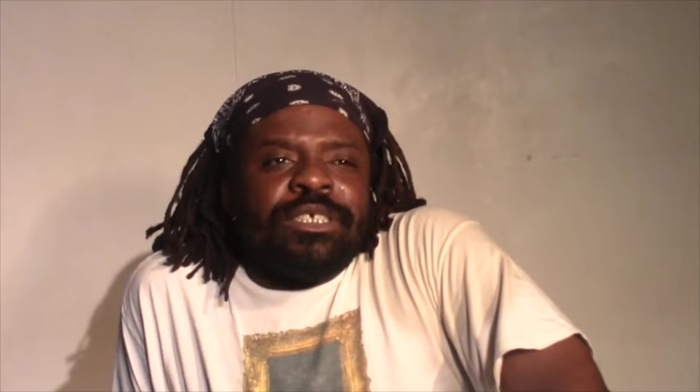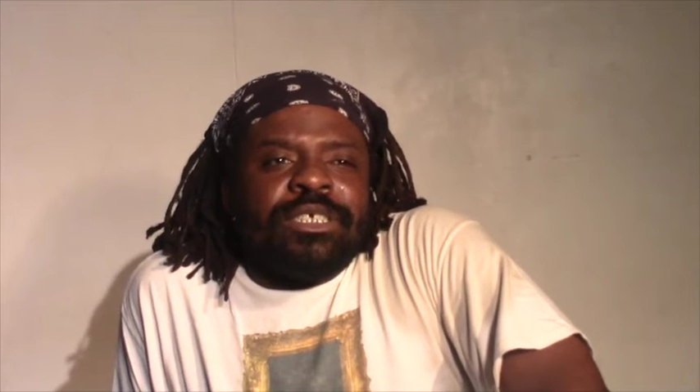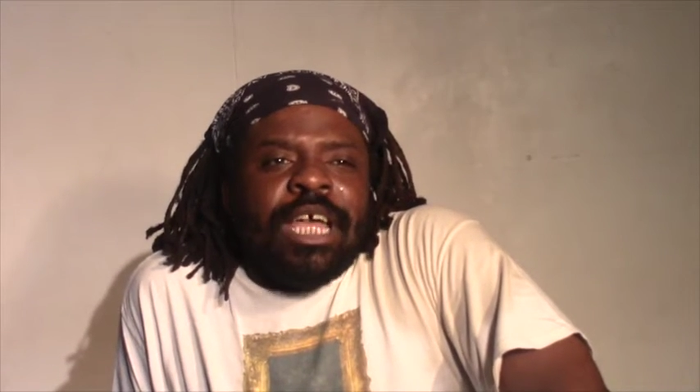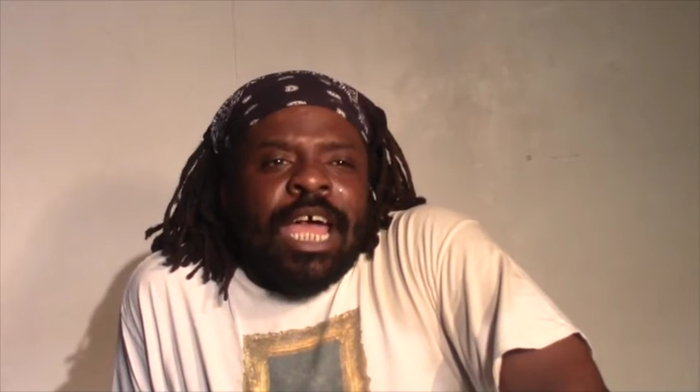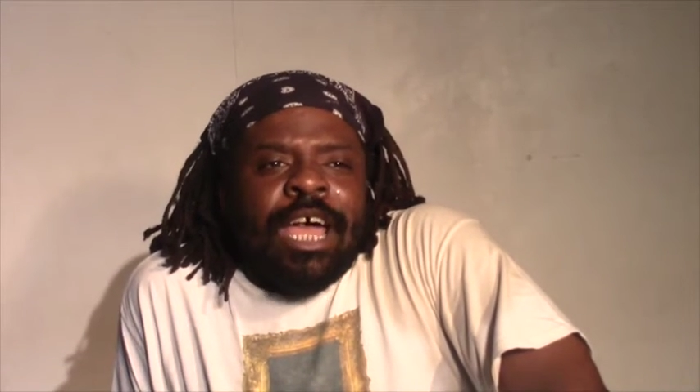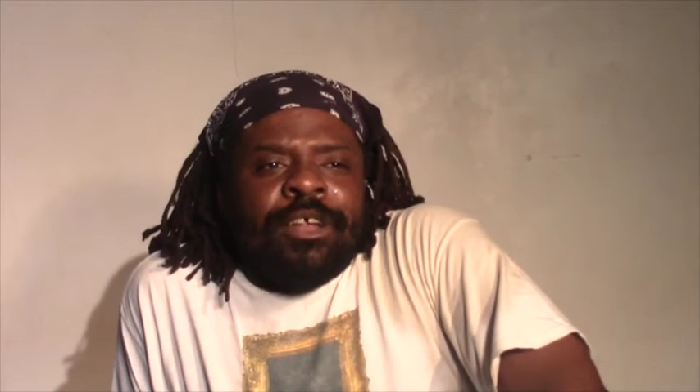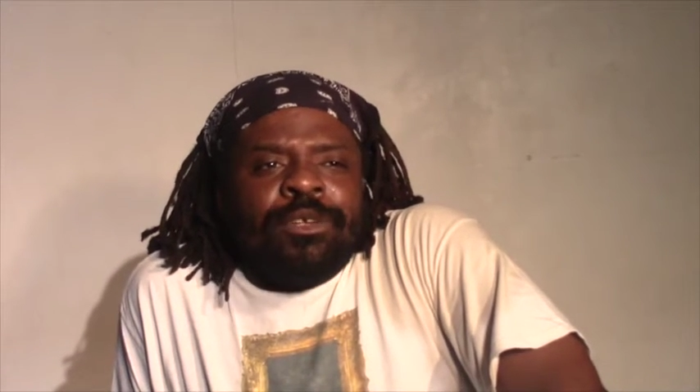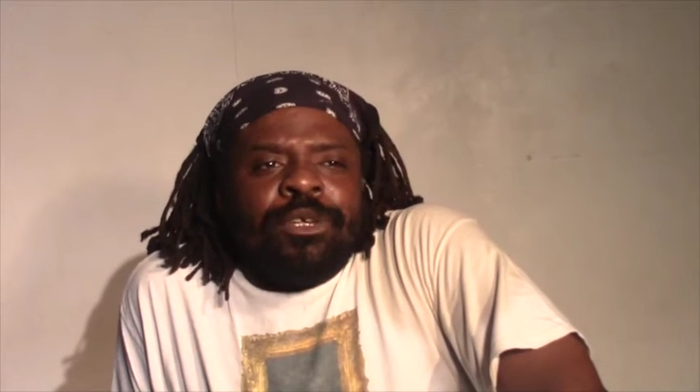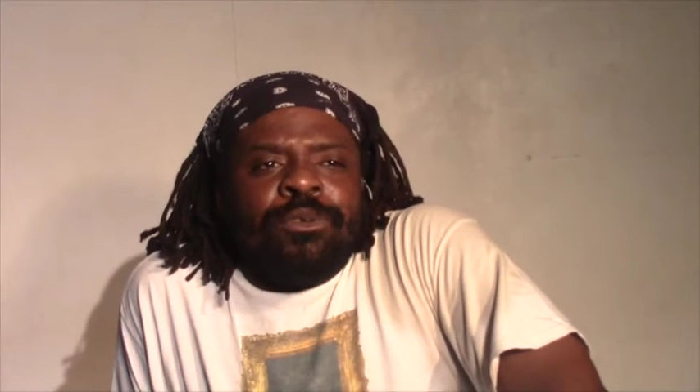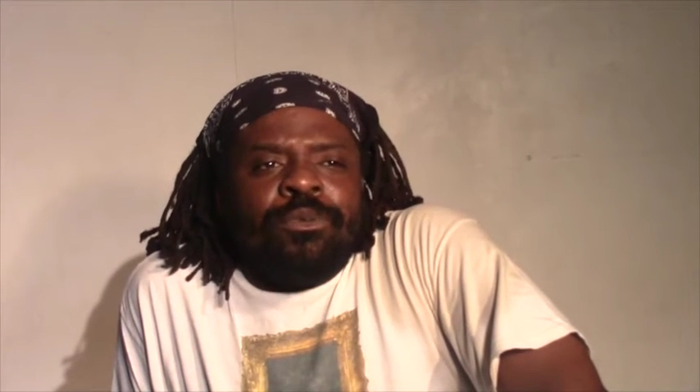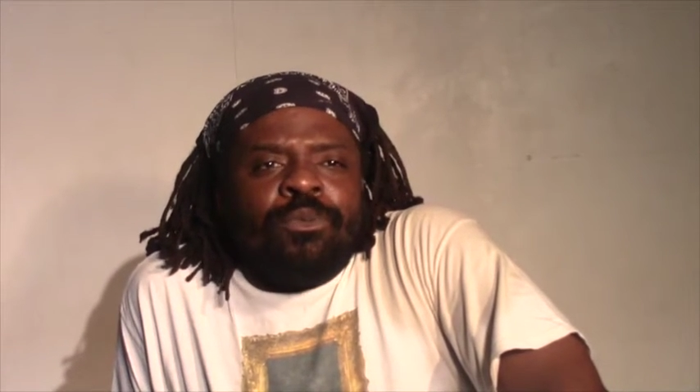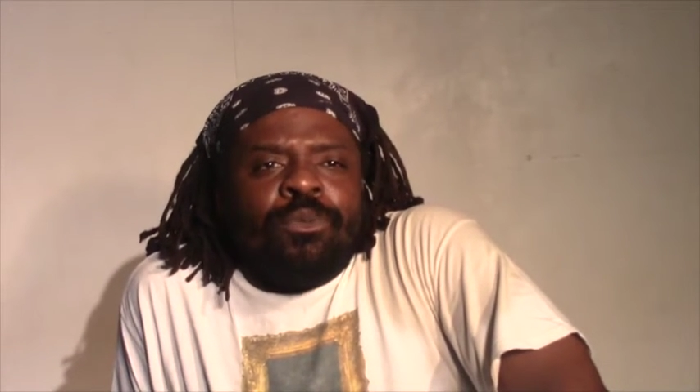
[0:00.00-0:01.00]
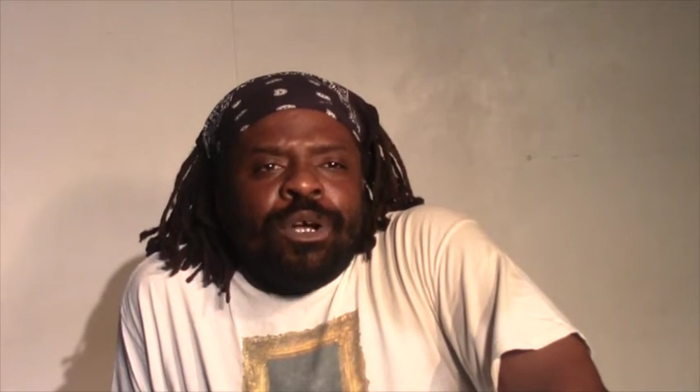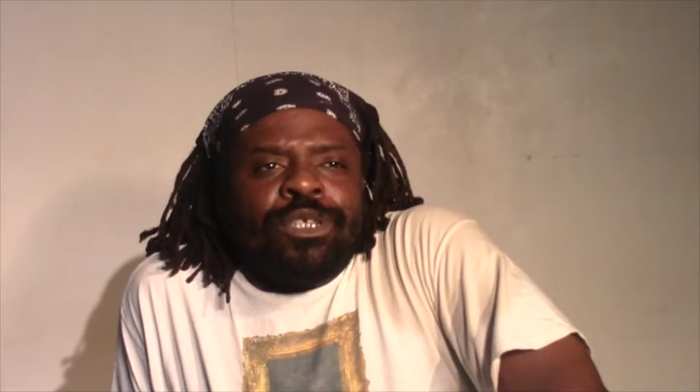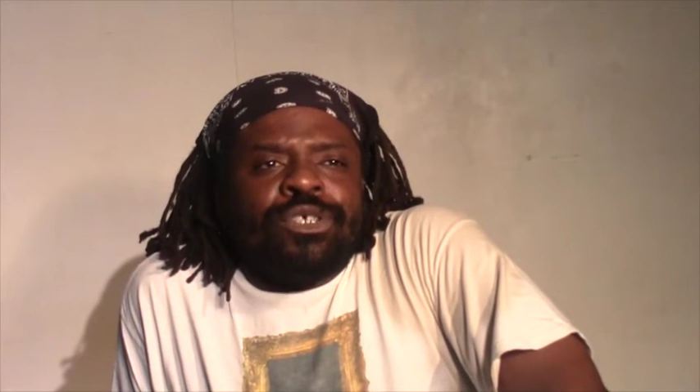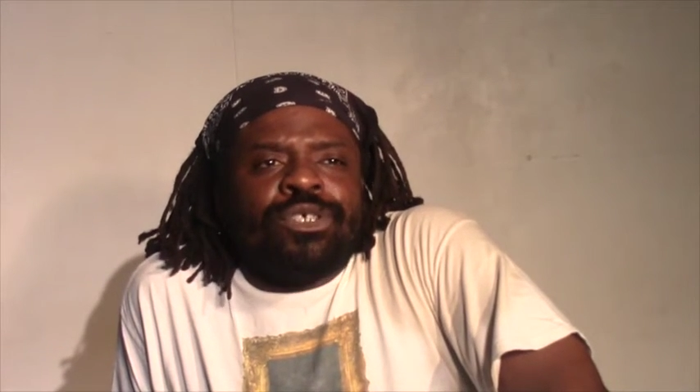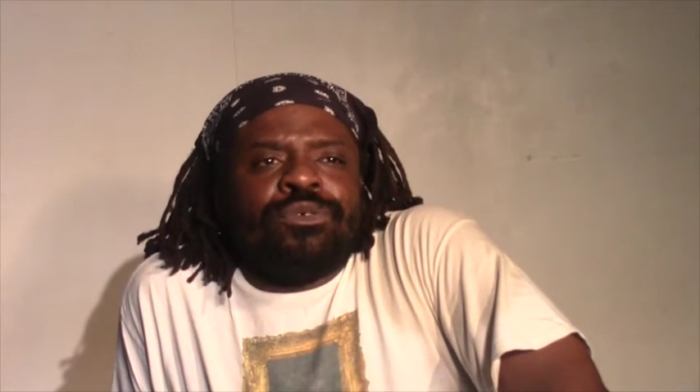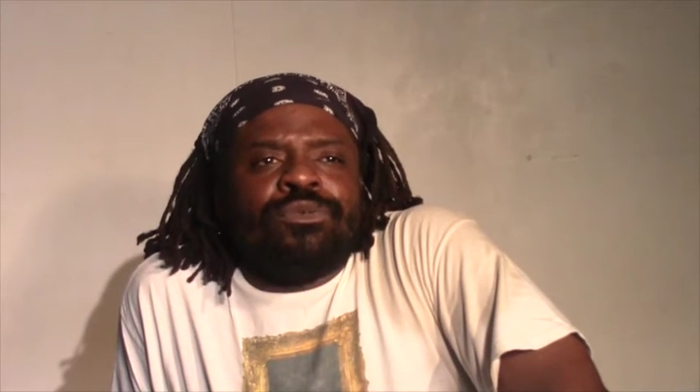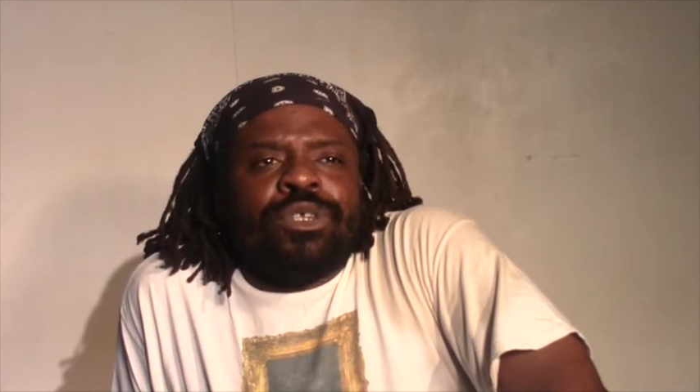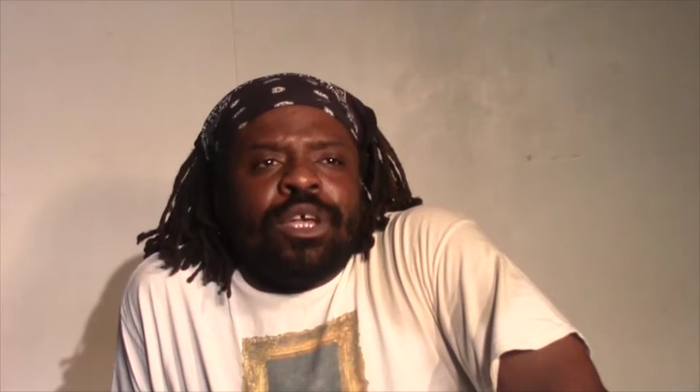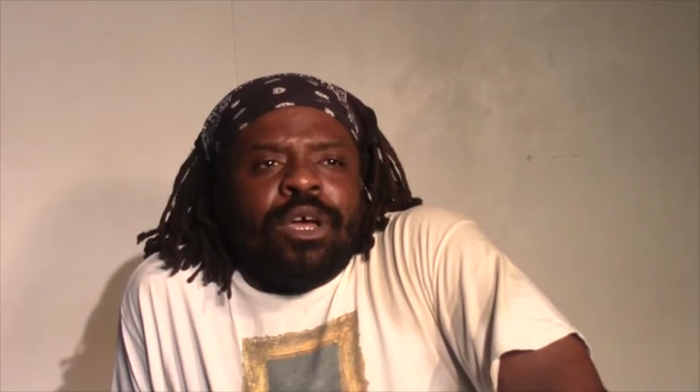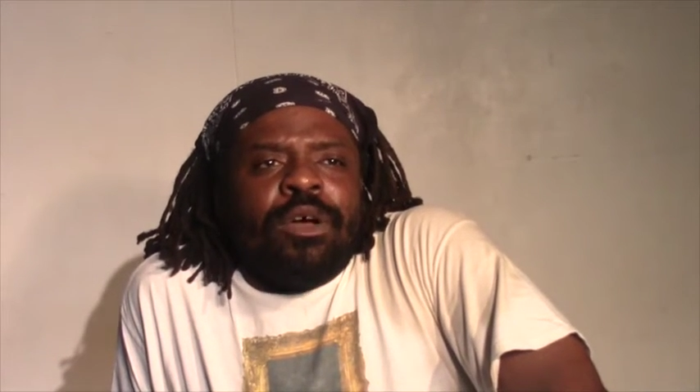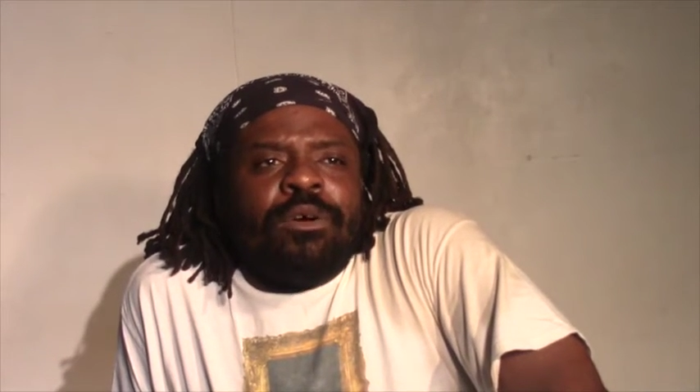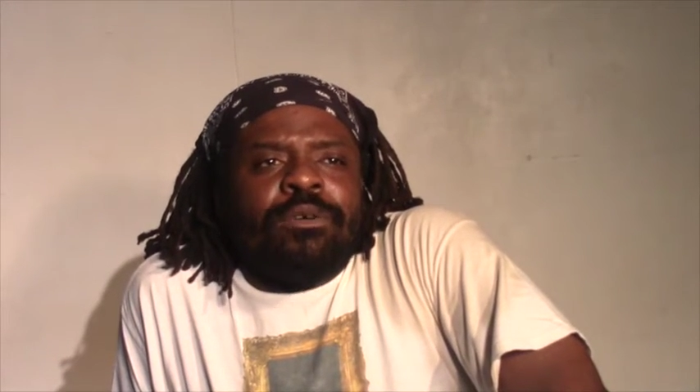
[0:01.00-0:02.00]
Is how do you once you
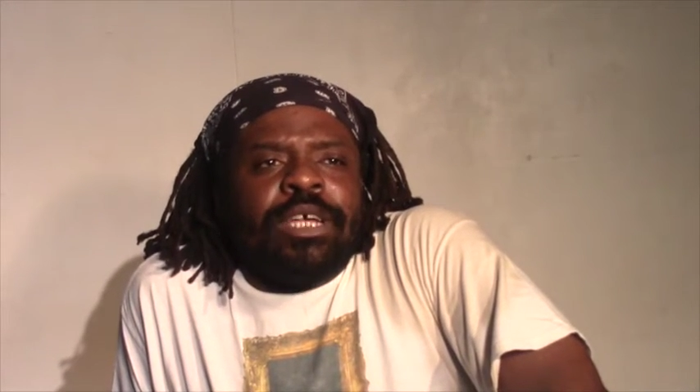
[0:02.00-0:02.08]
know?